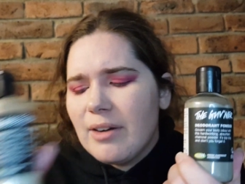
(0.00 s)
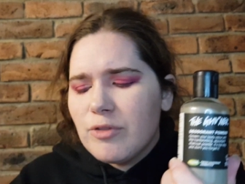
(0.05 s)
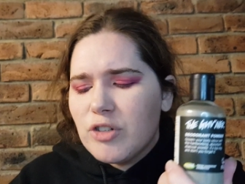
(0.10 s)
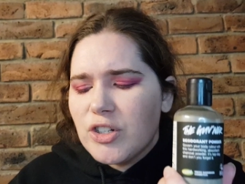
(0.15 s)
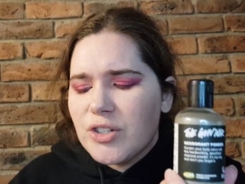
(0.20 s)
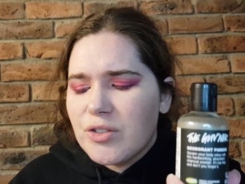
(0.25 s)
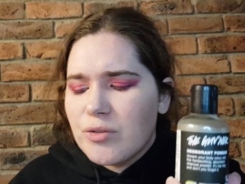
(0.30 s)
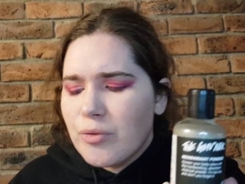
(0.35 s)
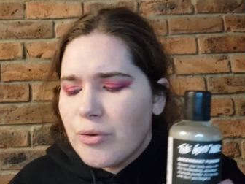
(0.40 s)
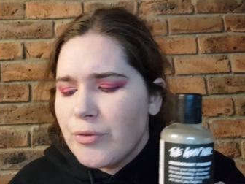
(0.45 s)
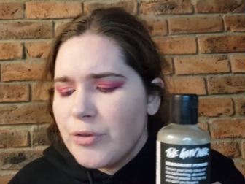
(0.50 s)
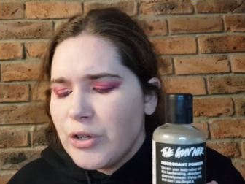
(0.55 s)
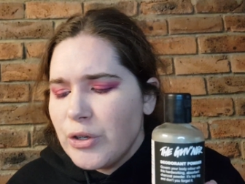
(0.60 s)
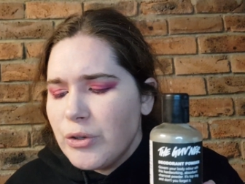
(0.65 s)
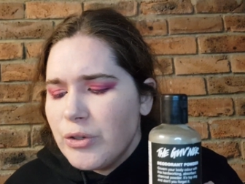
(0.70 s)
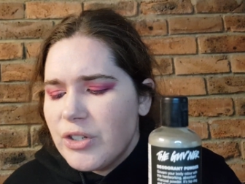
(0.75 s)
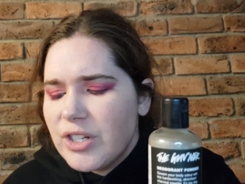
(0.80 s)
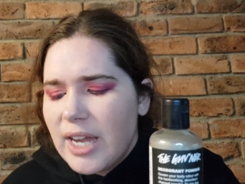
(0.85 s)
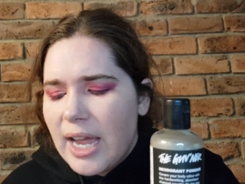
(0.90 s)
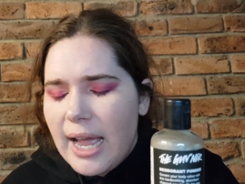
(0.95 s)
I've just
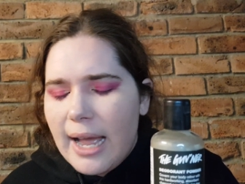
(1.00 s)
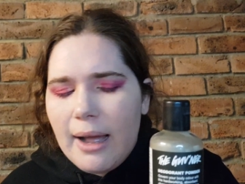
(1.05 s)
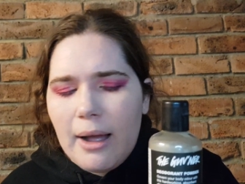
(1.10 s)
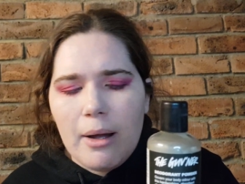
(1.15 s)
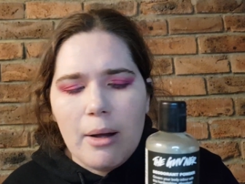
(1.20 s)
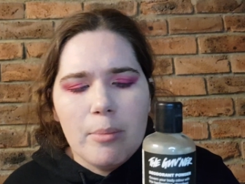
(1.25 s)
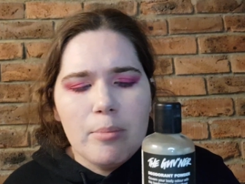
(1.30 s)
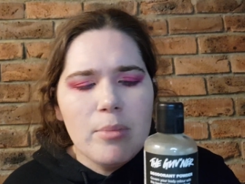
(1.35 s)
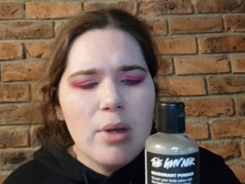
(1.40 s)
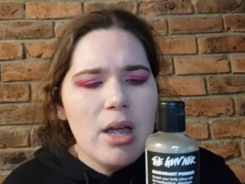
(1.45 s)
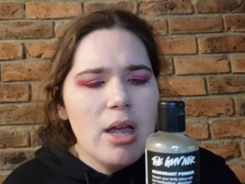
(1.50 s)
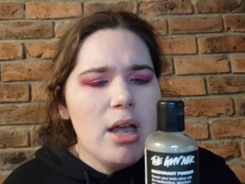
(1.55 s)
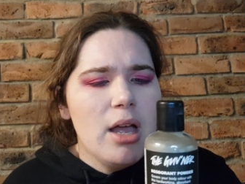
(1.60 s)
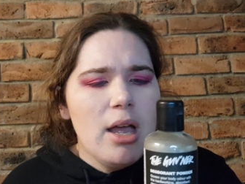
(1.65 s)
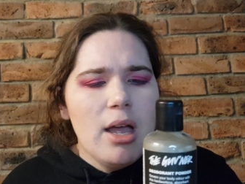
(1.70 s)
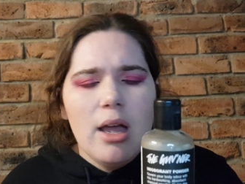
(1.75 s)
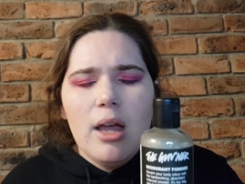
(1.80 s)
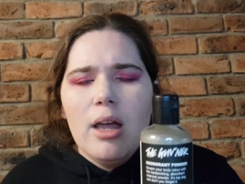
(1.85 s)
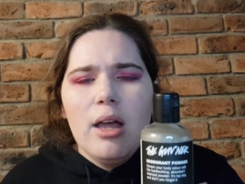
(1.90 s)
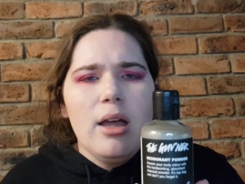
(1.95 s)
reviewed. Um,
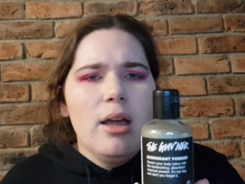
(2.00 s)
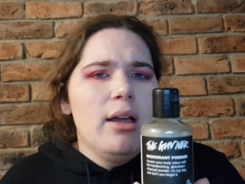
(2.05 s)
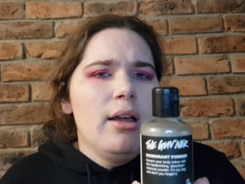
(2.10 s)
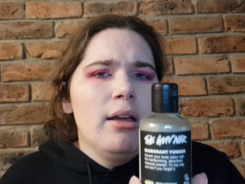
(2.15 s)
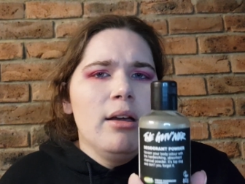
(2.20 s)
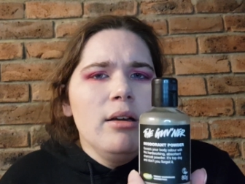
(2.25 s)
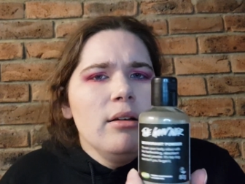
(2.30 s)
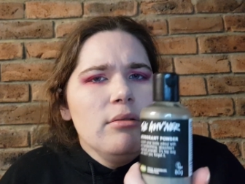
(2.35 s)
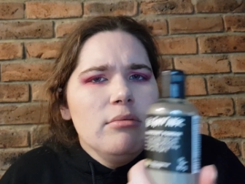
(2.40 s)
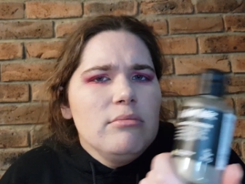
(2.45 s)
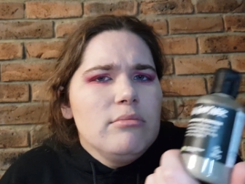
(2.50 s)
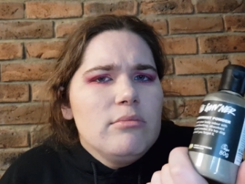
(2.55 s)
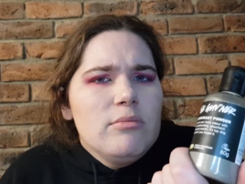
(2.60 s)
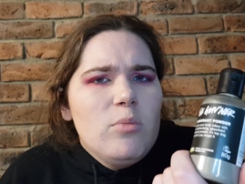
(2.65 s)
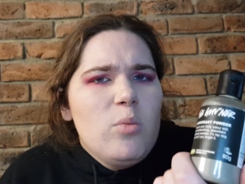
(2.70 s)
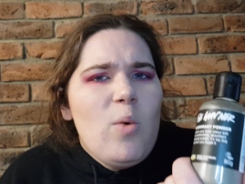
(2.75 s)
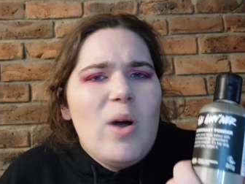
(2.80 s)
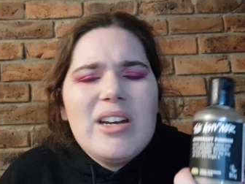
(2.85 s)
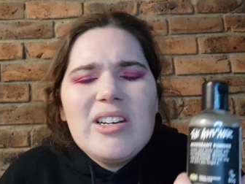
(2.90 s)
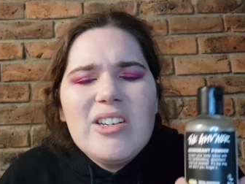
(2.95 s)

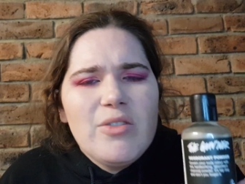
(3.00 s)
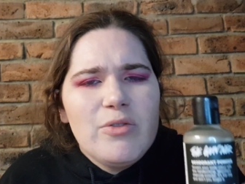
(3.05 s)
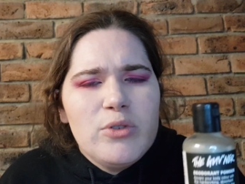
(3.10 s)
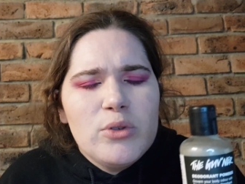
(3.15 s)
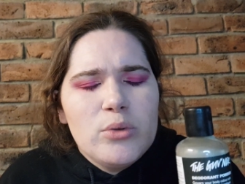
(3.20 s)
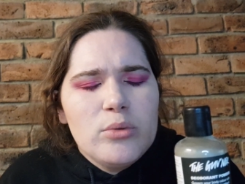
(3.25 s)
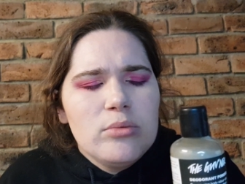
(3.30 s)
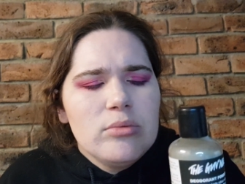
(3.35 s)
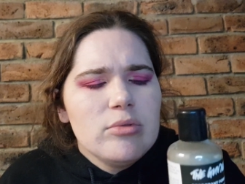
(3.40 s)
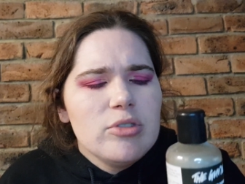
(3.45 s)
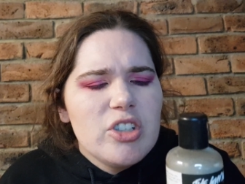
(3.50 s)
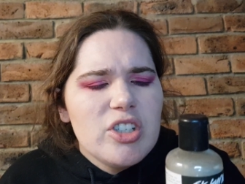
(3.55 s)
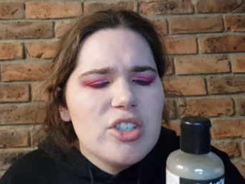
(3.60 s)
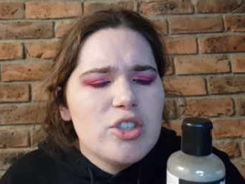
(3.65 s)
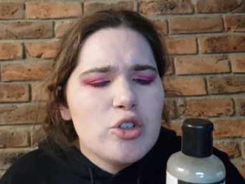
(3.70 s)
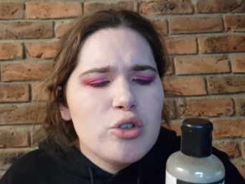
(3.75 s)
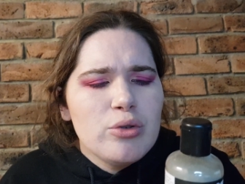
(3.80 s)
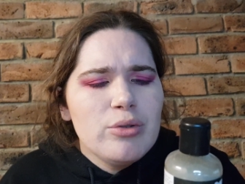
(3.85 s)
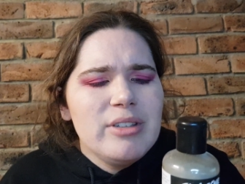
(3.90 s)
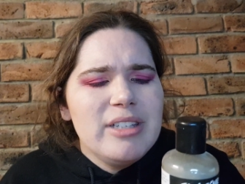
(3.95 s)
wonderful,
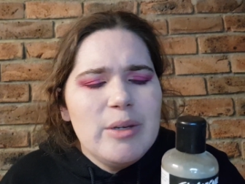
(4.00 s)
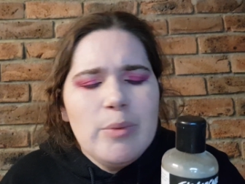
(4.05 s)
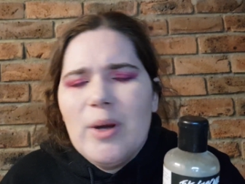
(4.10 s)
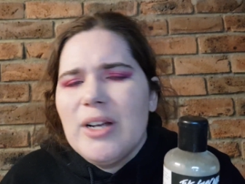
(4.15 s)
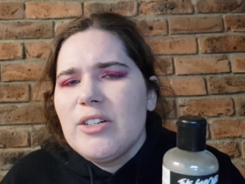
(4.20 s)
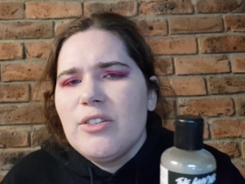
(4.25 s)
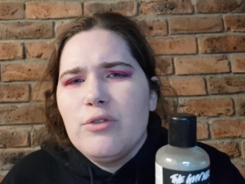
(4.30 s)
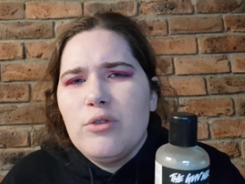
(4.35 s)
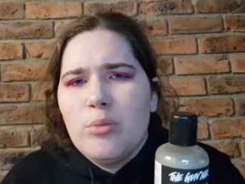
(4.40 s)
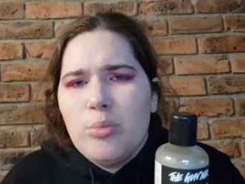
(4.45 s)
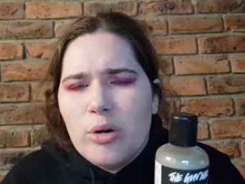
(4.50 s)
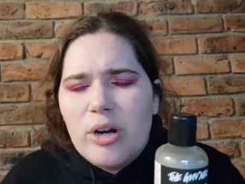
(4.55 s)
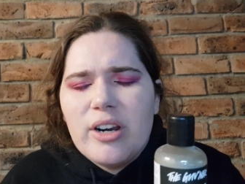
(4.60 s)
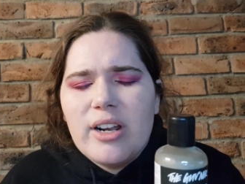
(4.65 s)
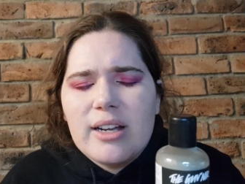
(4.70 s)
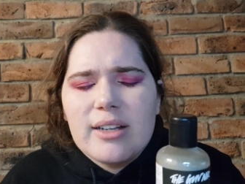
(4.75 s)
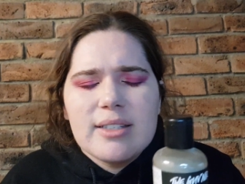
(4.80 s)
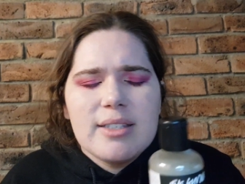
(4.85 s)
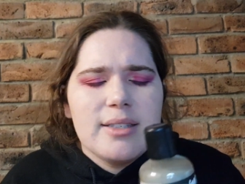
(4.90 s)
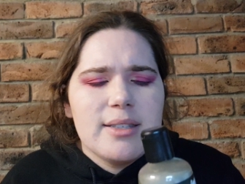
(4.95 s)
just truly wonderful
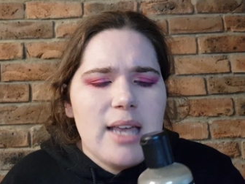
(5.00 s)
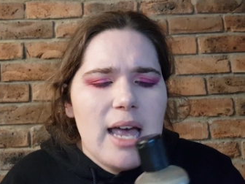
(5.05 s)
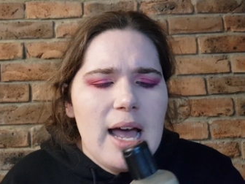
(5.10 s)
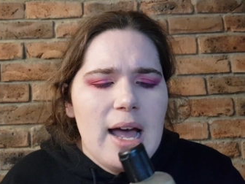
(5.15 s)
products.